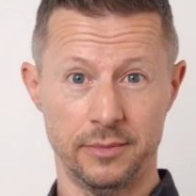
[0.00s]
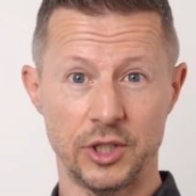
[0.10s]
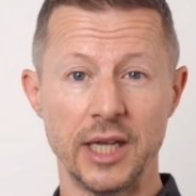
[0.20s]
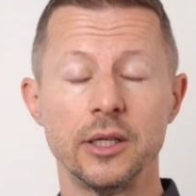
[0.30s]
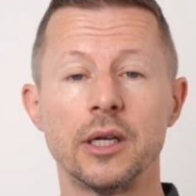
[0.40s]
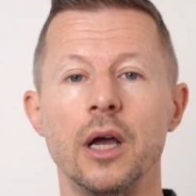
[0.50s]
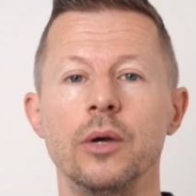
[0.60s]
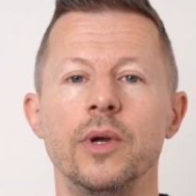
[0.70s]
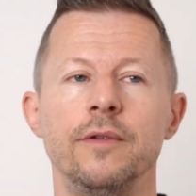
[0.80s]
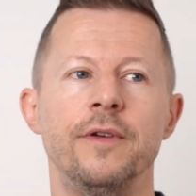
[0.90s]
Take the guy
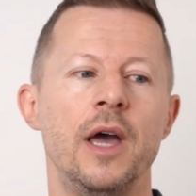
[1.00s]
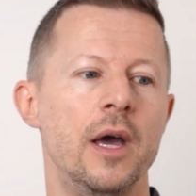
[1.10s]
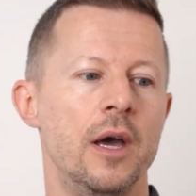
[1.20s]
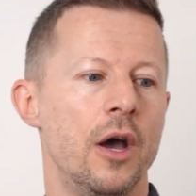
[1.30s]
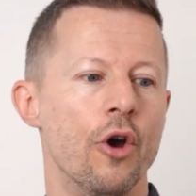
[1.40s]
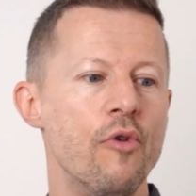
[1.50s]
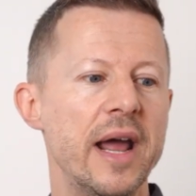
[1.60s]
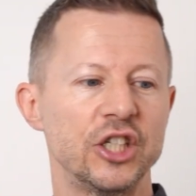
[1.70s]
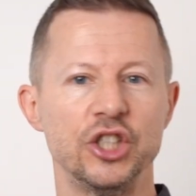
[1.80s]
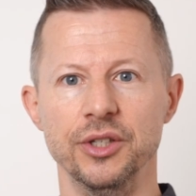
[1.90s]
with
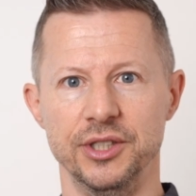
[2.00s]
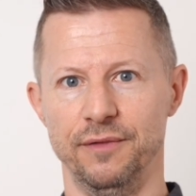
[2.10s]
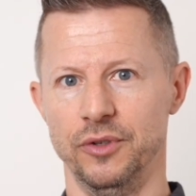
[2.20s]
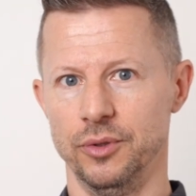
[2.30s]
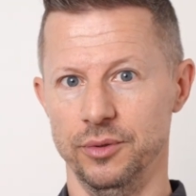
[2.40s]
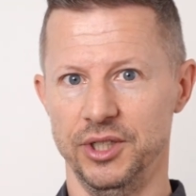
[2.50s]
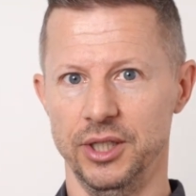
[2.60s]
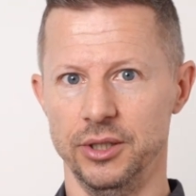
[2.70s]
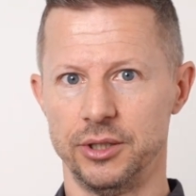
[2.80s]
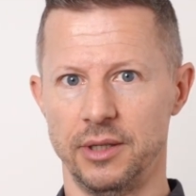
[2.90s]
erection
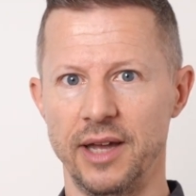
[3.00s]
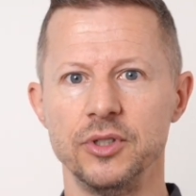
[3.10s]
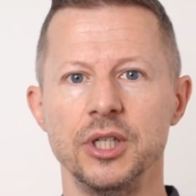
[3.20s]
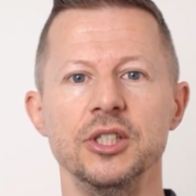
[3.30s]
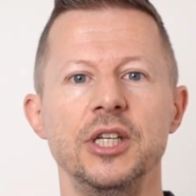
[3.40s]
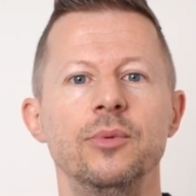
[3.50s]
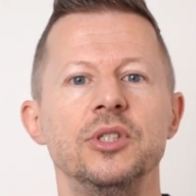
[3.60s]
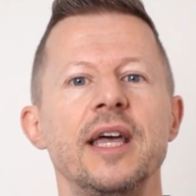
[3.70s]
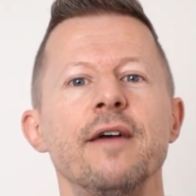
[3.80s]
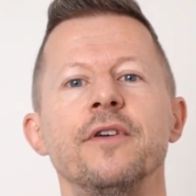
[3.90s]
difficulties ever since he
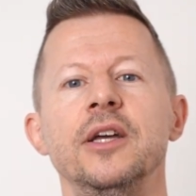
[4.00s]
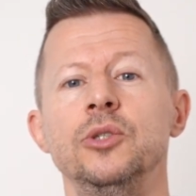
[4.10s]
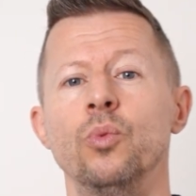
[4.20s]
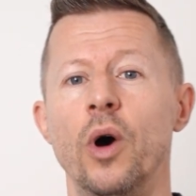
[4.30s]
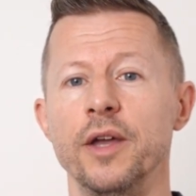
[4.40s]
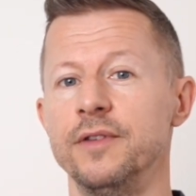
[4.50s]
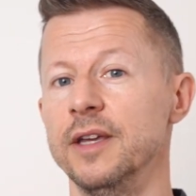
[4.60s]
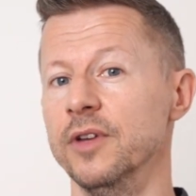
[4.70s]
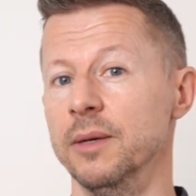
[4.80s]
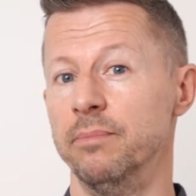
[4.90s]
was there for his wife
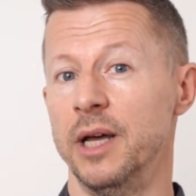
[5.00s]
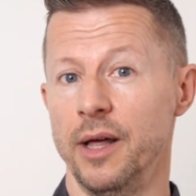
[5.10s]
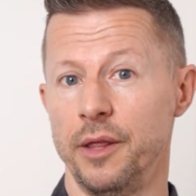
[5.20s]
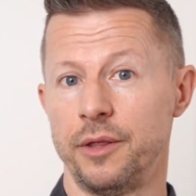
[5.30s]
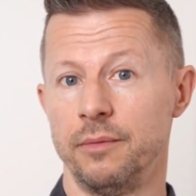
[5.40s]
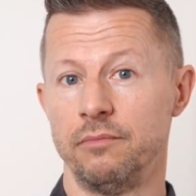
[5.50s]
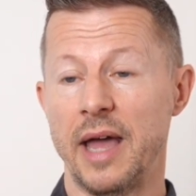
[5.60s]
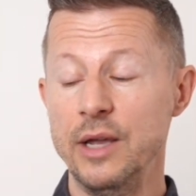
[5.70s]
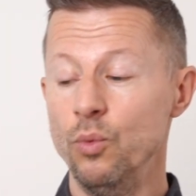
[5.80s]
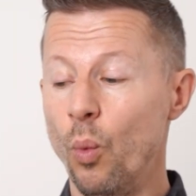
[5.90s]
giving birth.
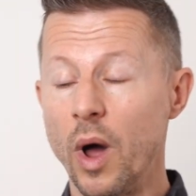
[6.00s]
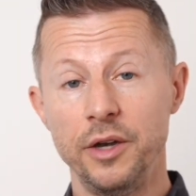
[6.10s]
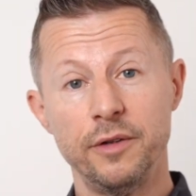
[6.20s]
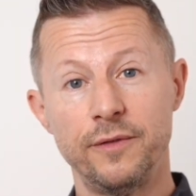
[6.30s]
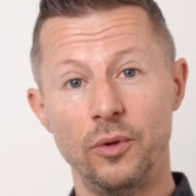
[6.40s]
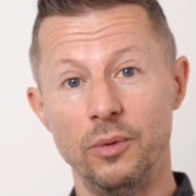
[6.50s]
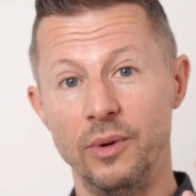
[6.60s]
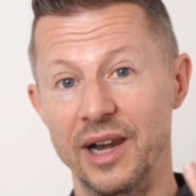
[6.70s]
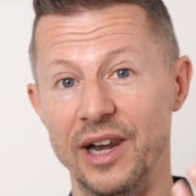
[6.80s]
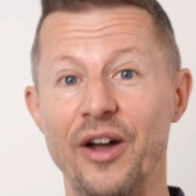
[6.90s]
A
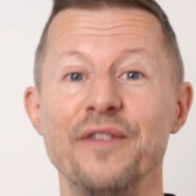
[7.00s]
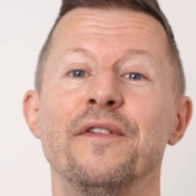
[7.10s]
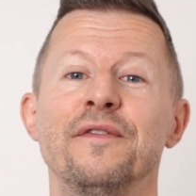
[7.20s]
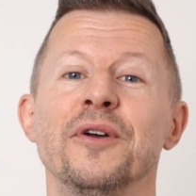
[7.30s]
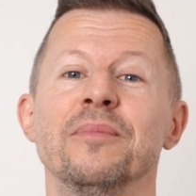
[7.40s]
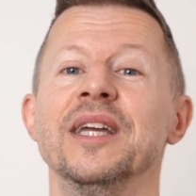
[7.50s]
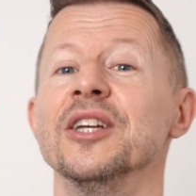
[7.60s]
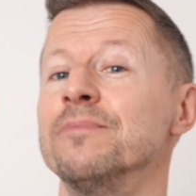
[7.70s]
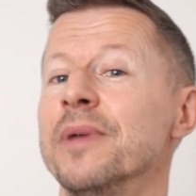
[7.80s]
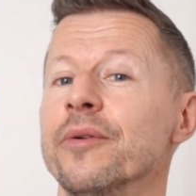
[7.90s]
wonderful, life-affirming
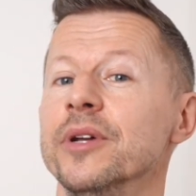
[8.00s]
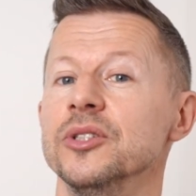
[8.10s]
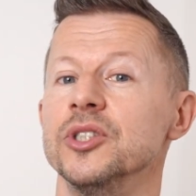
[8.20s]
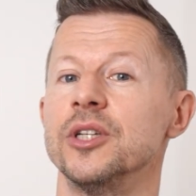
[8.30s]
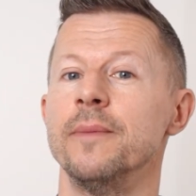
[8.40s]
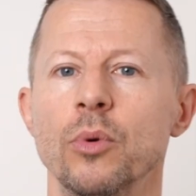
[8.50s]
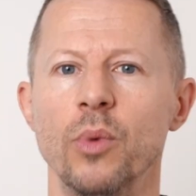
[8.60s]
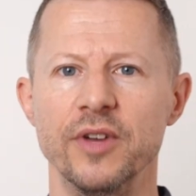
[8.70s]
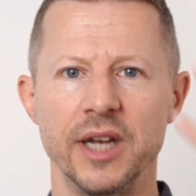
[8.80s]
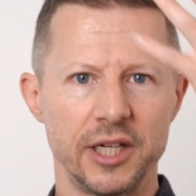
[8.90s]
experience, but
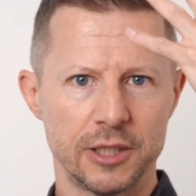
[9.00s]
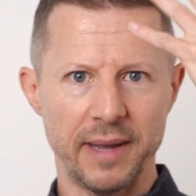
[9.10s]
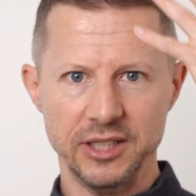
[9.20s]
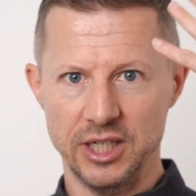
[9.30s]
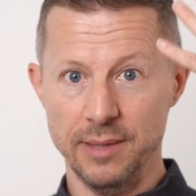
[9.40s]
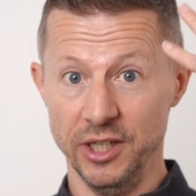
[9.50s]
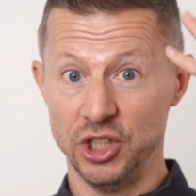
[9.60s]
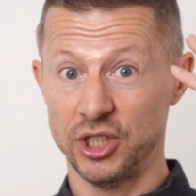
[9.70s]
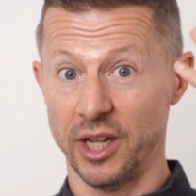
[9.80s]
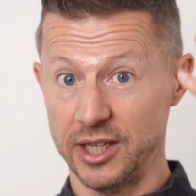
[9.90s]
with an unexpected
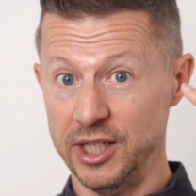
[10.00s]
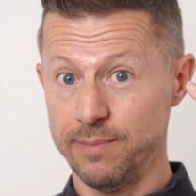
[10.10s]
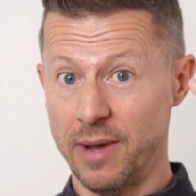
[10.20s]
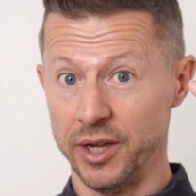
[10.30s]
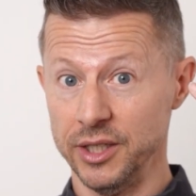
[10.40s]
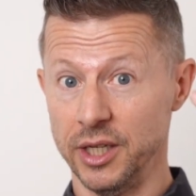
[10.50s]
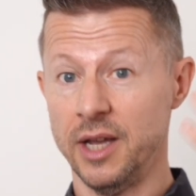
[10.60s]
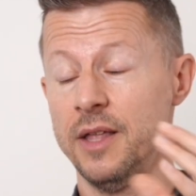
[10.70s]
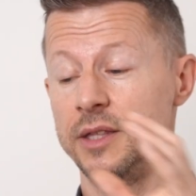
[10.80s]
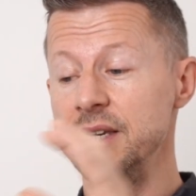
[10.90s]
image stuck in his mind
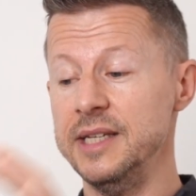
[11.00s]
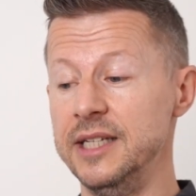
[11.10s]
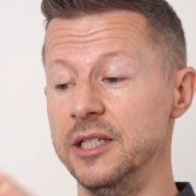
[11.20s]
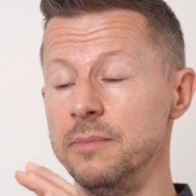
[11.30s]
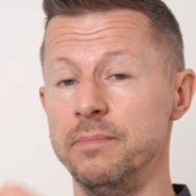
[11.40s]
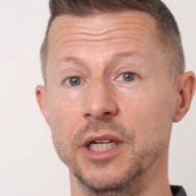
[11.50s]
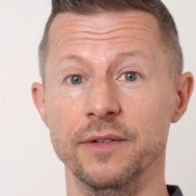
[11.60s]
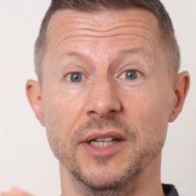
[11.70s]
that needed a bit of